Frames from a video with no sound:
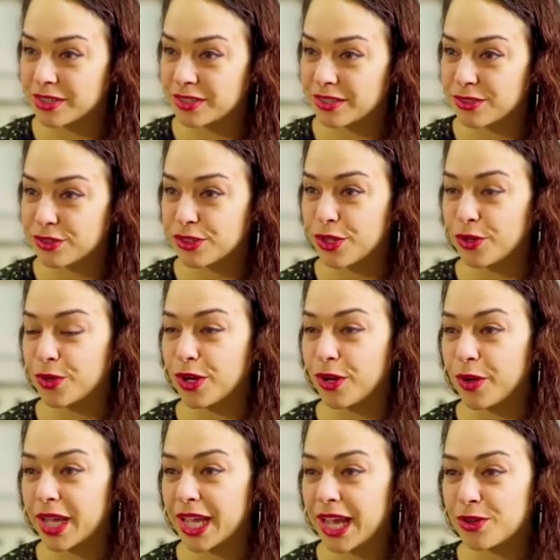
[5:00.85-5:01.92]
So
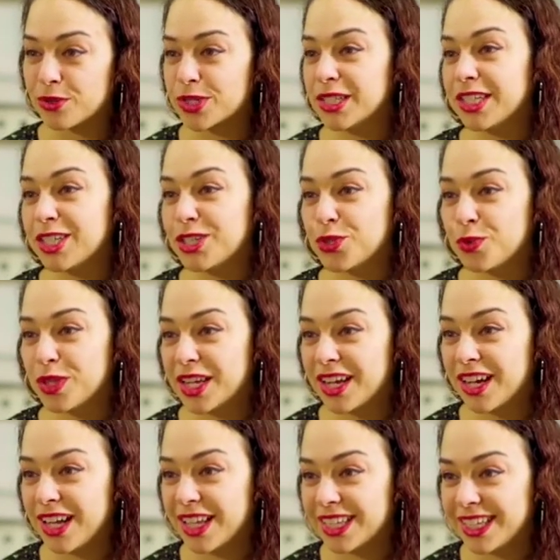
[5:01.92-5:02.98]
going out to lunch with a
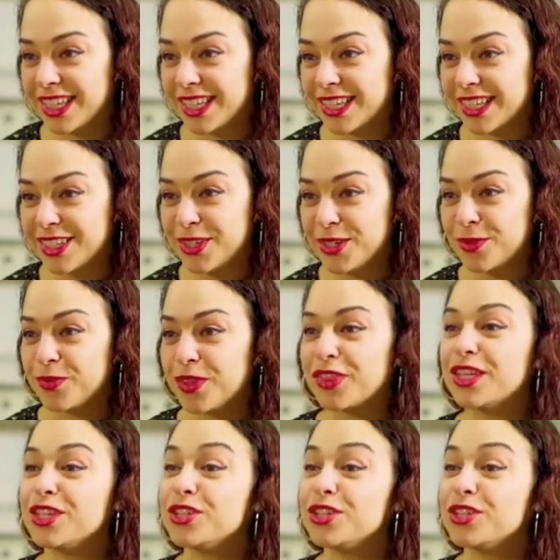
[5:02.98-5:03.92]
colleague, that they